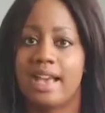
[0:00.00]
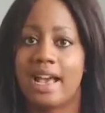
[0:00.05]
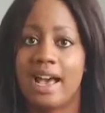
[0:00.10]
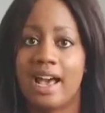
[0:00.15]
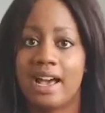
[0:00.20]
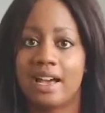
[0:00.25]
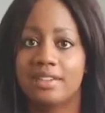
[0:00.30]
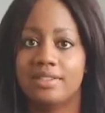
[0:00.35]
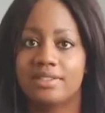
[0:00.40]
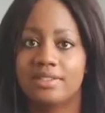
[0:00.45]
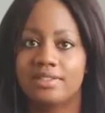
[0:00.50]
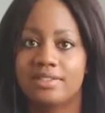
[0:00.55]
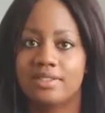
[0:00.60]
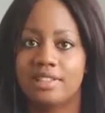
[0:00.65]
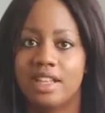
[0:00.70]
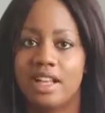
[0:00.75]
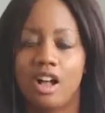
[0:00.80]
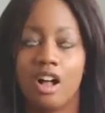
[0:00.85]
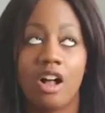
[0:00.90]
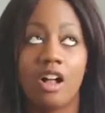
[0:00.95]
have,
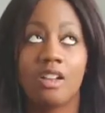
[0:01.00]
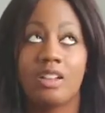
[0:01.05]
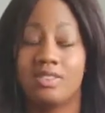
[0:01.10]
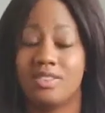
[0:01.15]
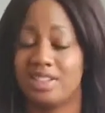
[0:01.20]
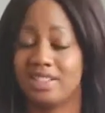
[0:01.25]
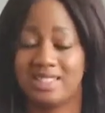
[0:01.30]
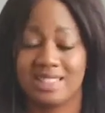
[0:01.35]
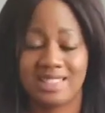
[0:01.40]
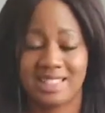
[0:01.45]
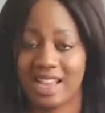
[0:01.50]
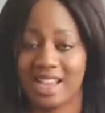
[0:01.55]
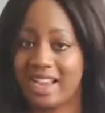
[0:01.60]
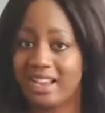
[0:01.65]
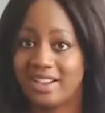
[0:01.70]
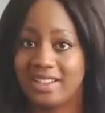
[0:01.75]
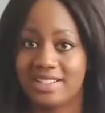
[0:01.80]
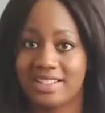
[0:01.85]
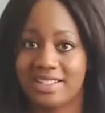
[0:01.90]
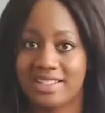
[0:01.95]
all of our
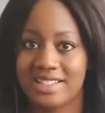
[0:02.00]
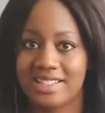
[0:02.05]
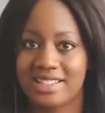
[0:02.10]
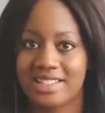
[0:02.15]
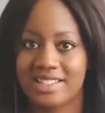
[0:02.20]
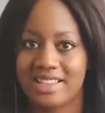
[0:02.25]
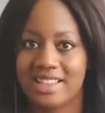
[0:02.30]
desires.